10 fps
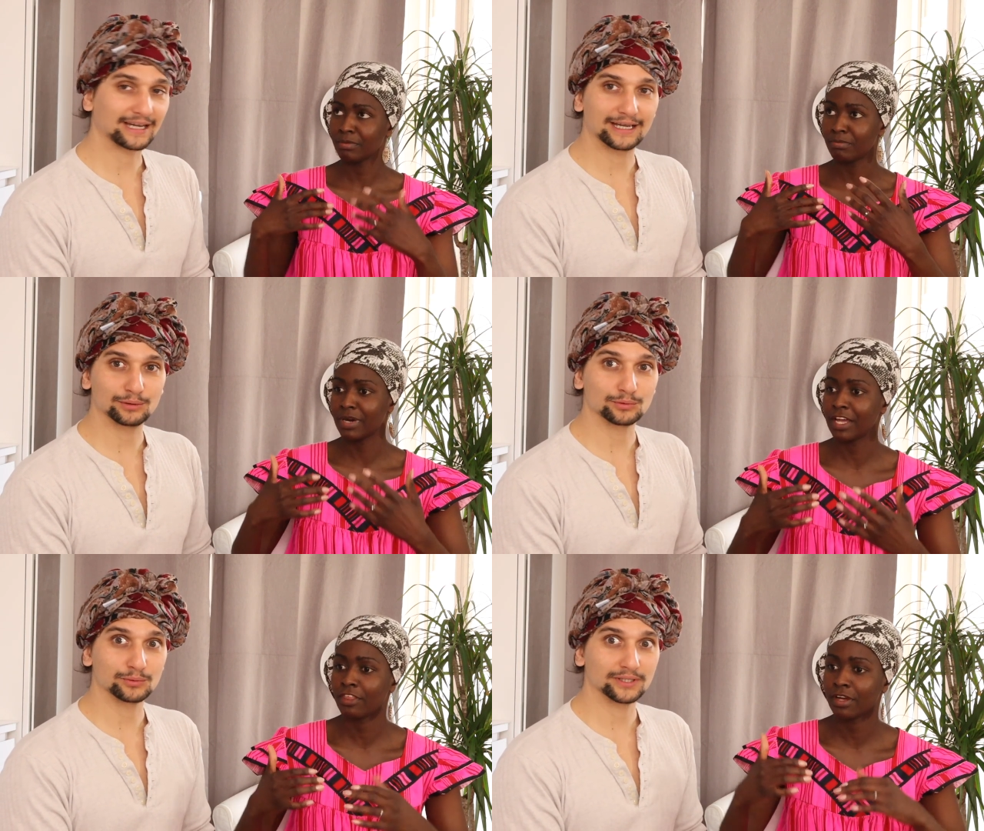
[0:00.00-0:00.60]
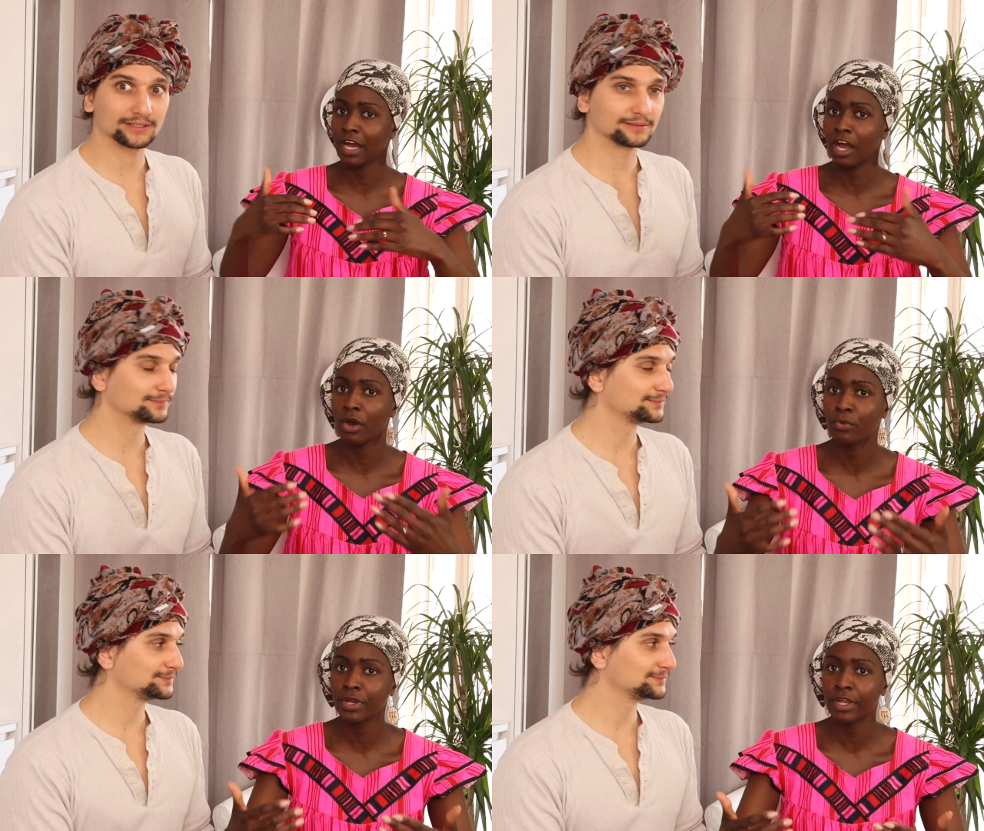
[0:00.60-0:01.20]
Speaker 1: mother
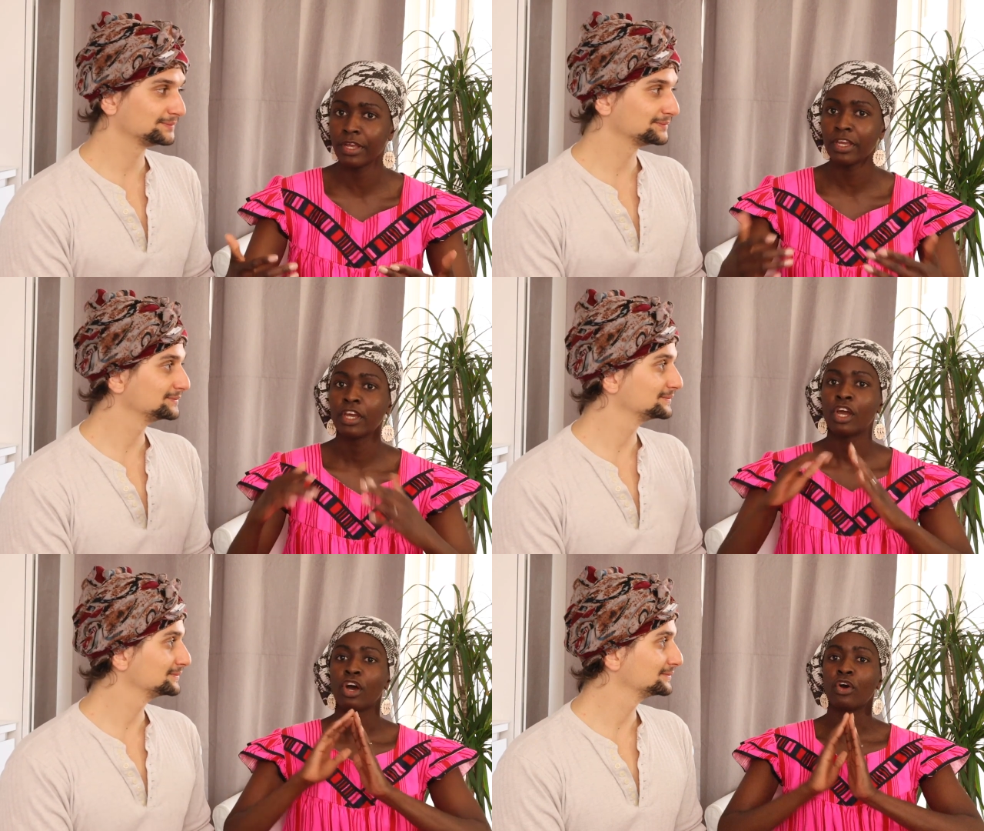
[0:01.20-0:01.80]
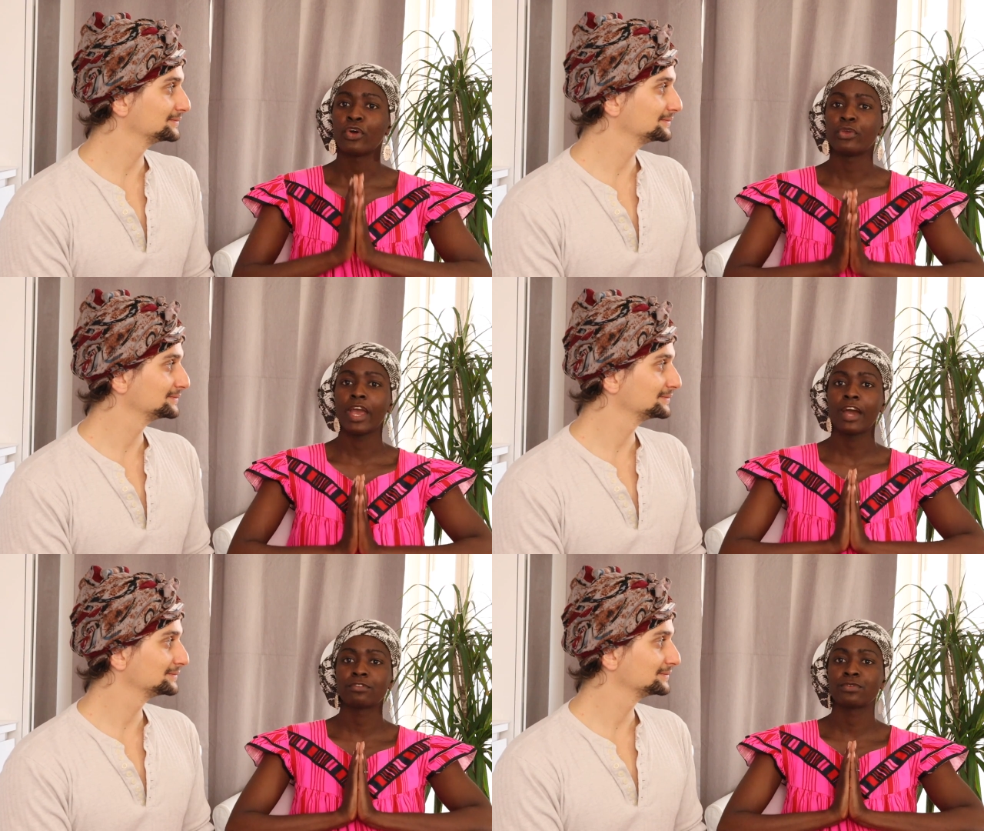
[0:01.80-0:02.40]
aune or you
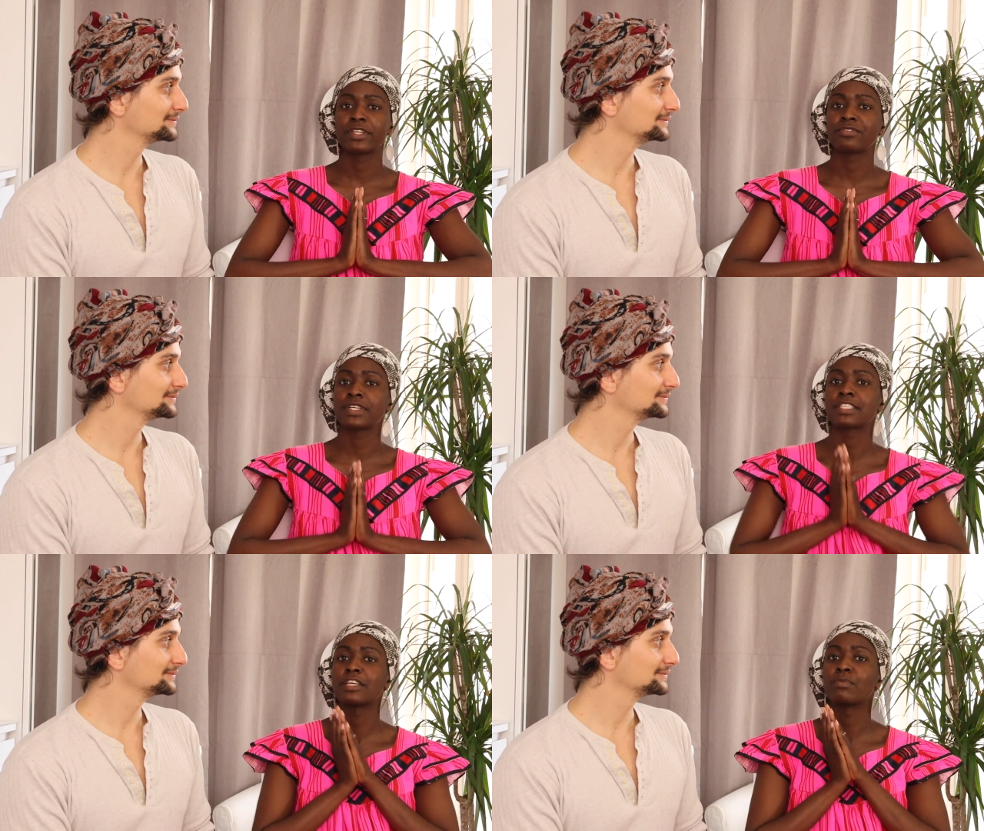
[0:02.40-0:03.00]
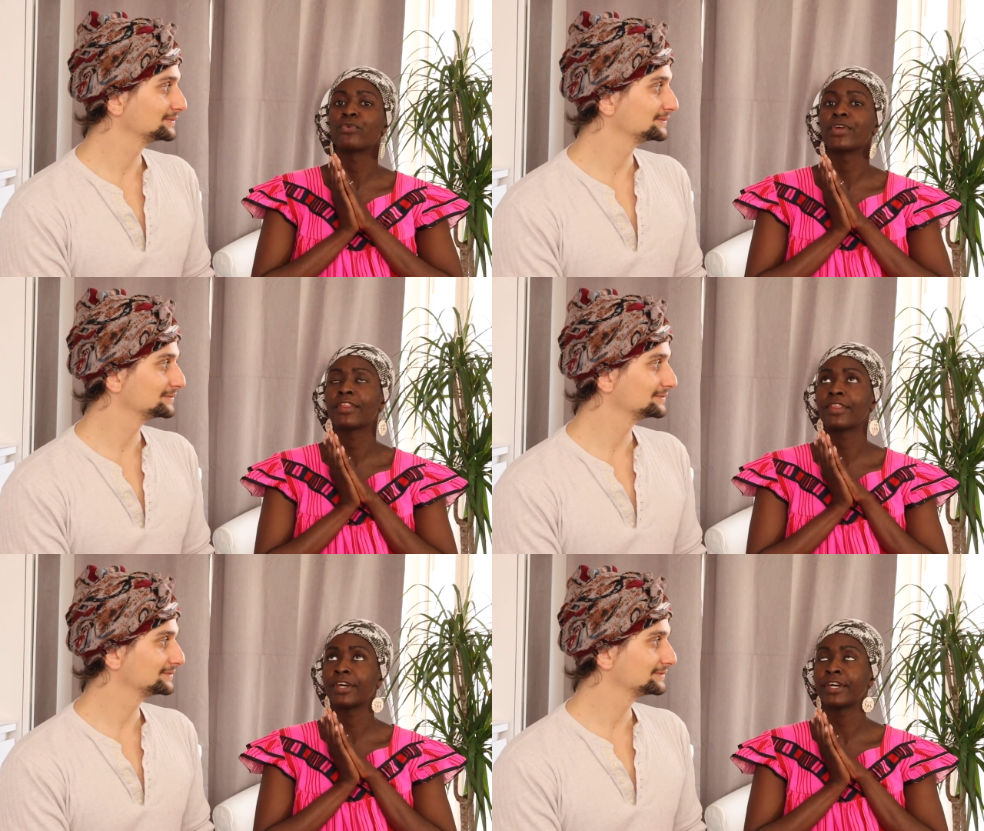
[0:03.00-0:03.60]
have to address them with
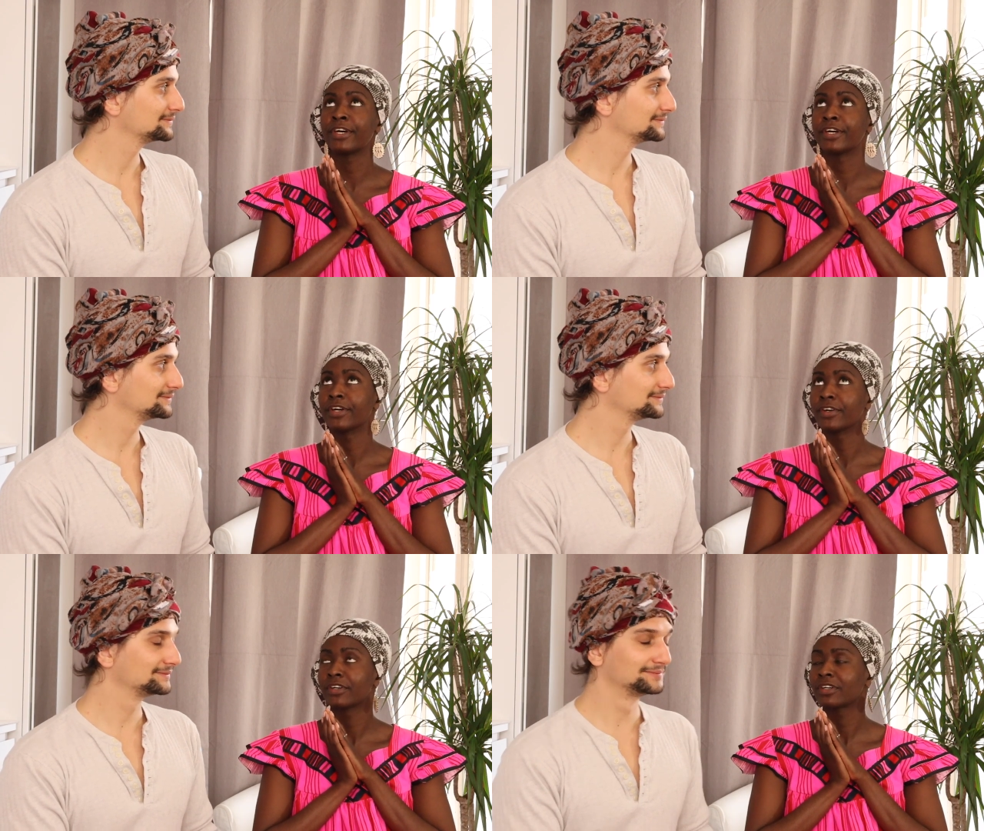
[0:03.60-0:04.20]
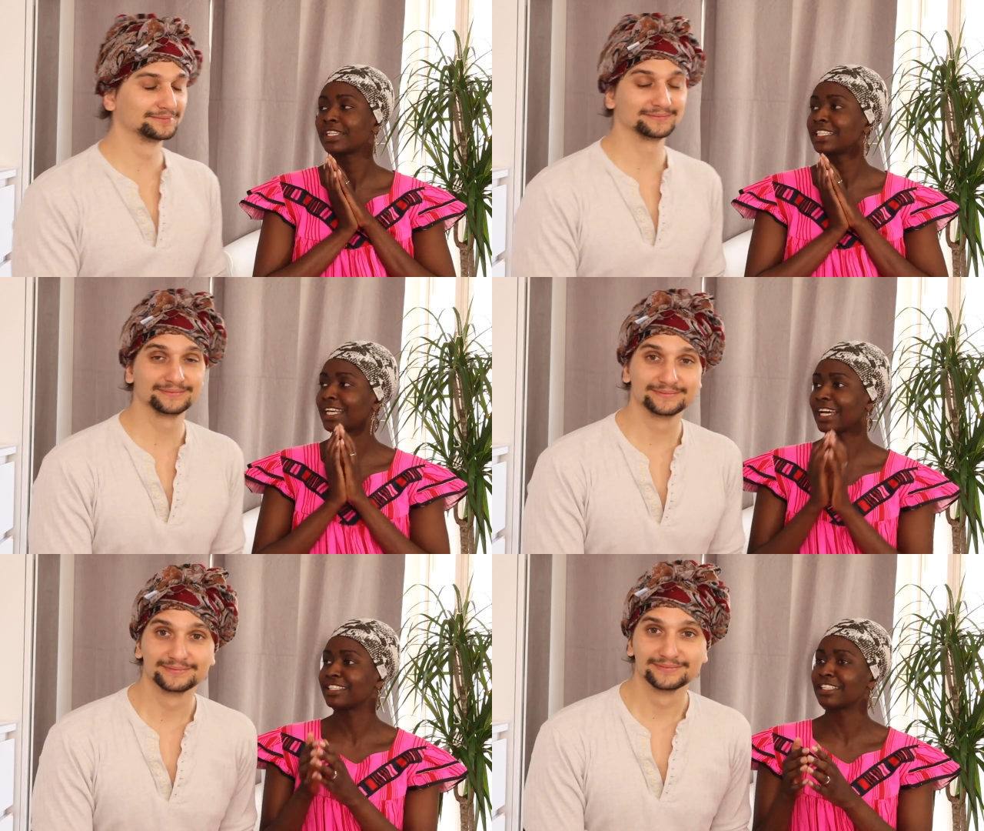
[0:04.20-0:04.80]
uh,
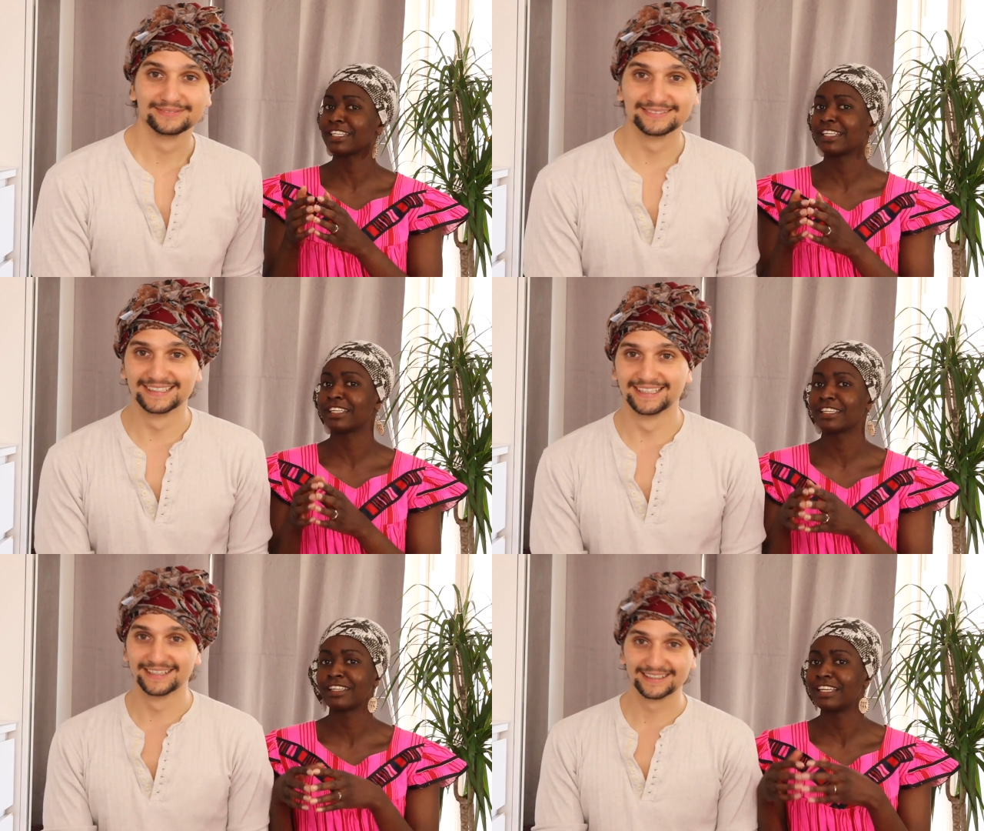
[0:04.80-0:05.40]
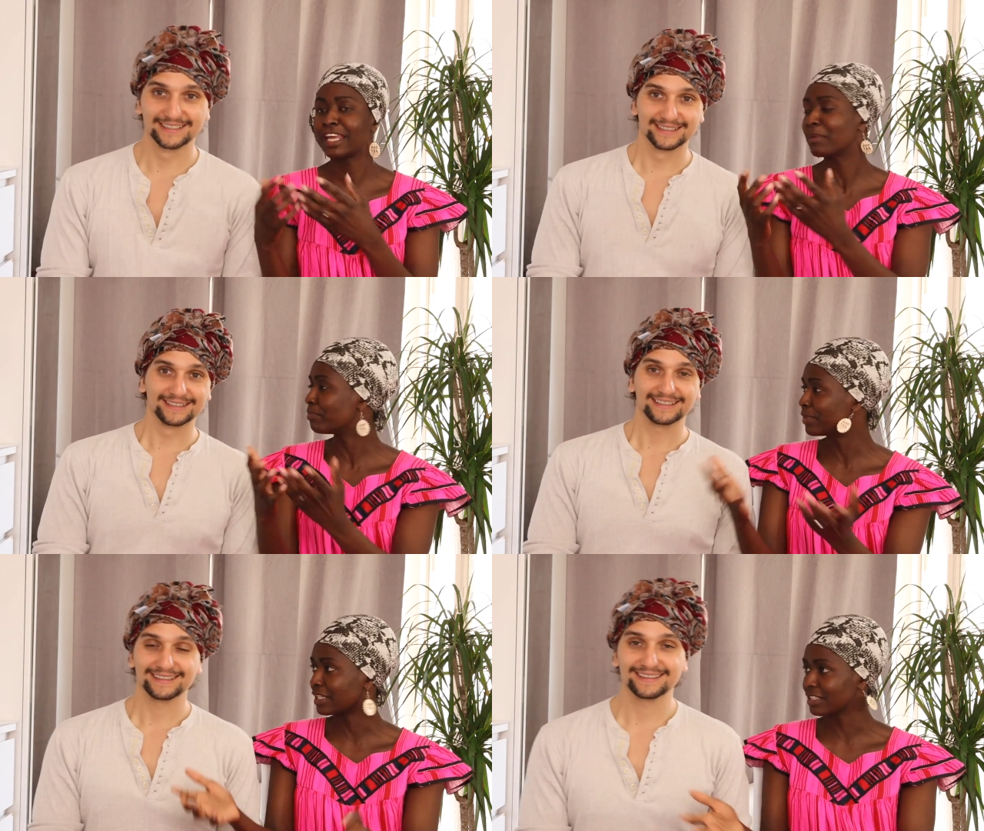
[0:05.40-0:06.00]
tate
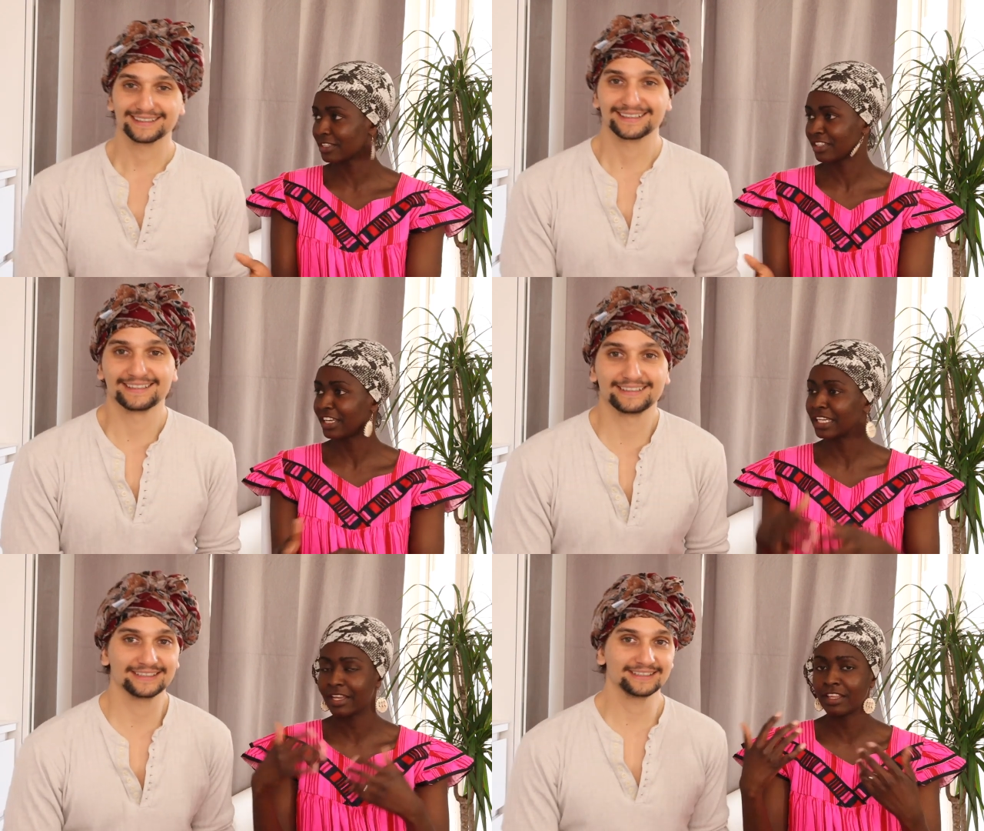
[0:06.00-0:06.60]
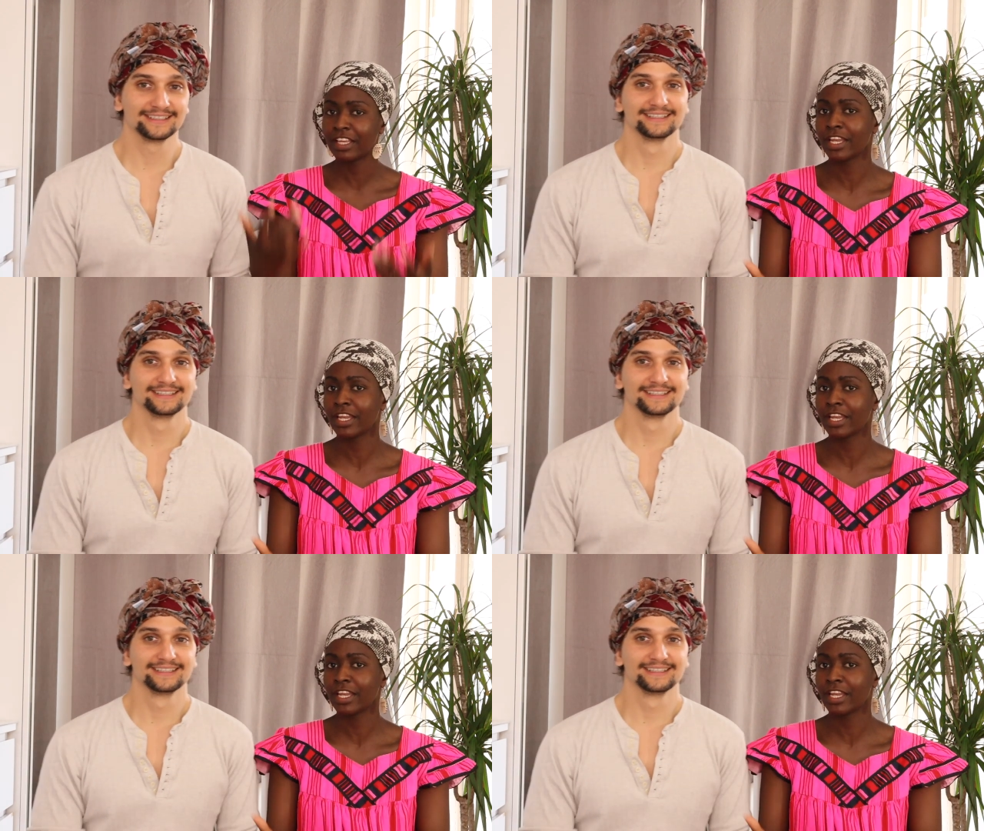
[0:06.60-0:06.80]
lempis it, uh -huh.